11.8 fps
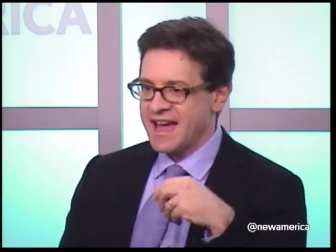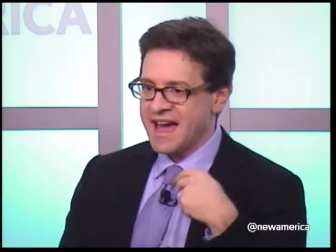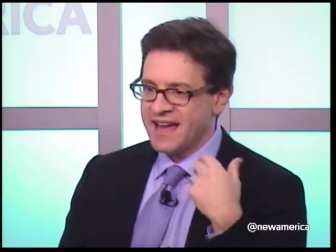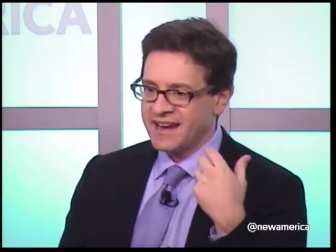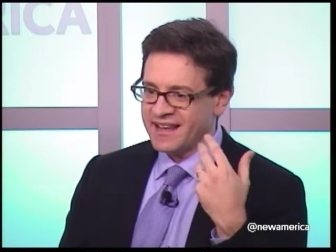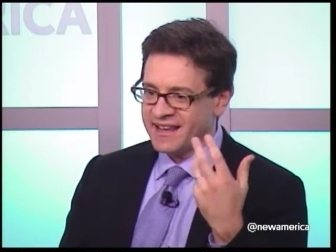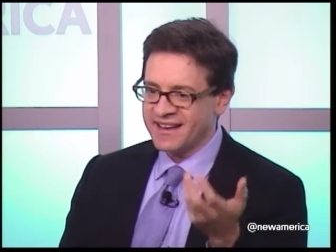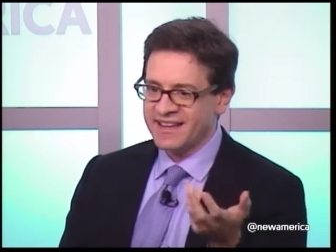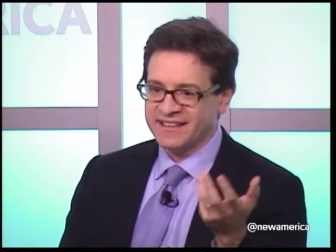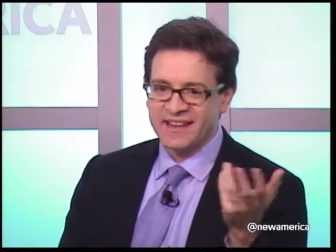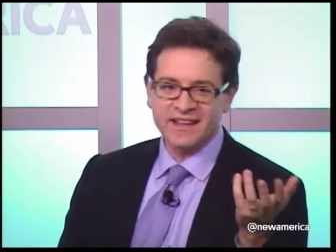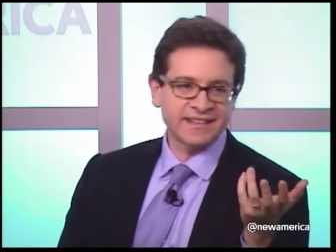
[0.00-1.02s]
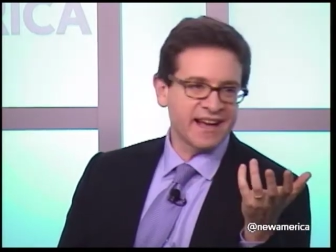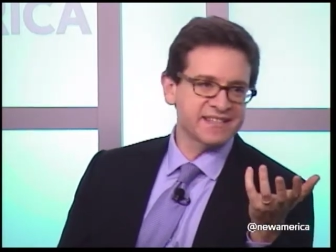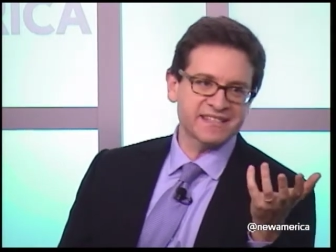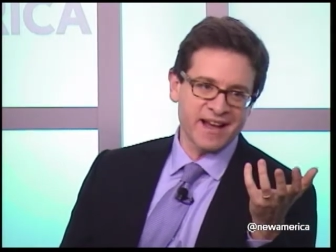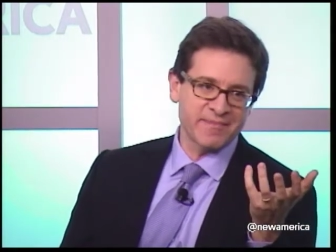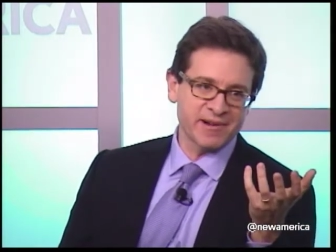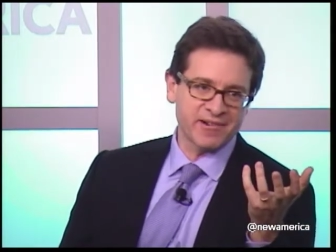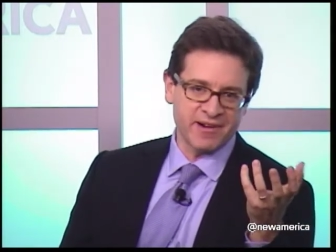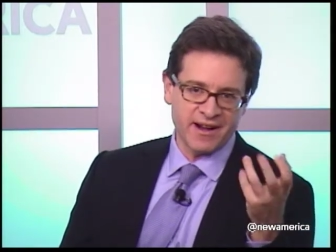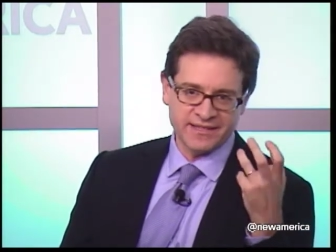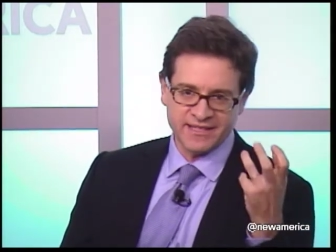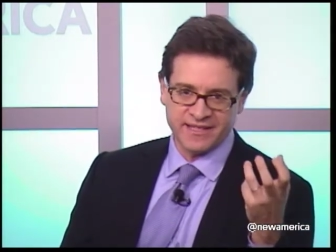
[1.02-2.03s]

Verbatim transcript: and it does come across